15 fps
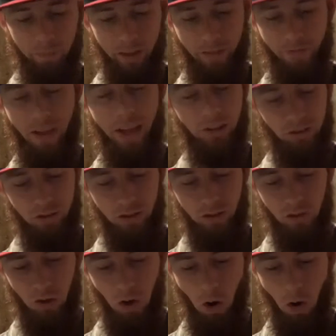And that's
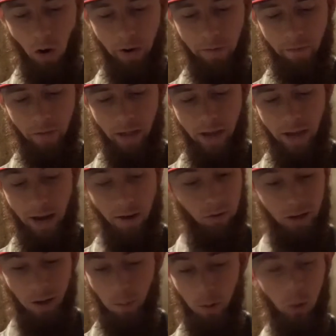this card. Every
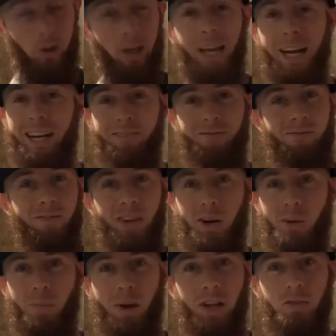time I look at it, it
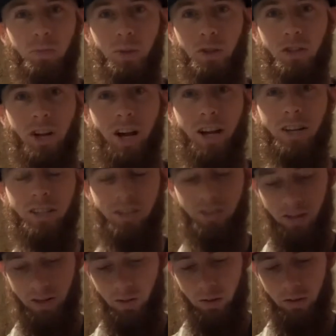reminds me of Josh, because
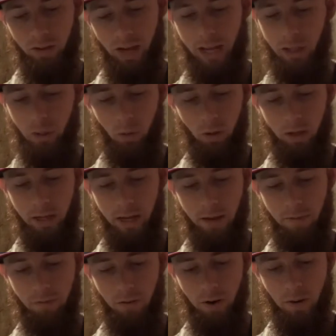I know exactly where it
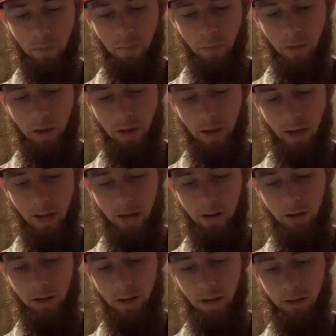came from,
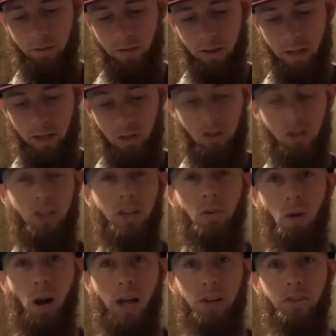and his
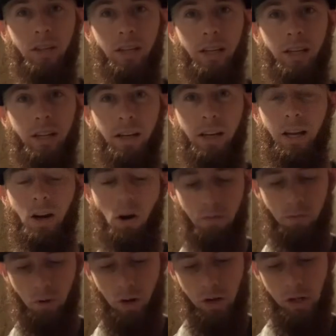generosity and our
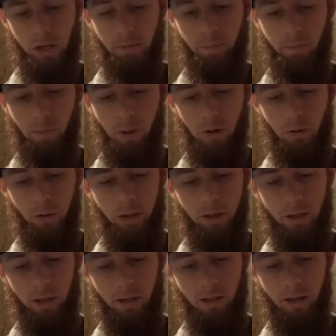friendship. I really
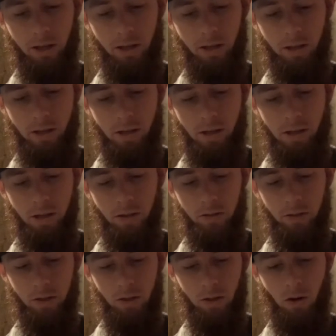think
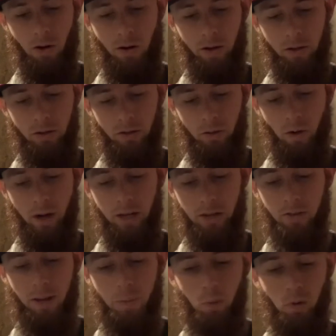this card is a great
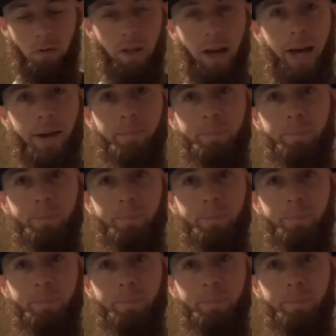example of that.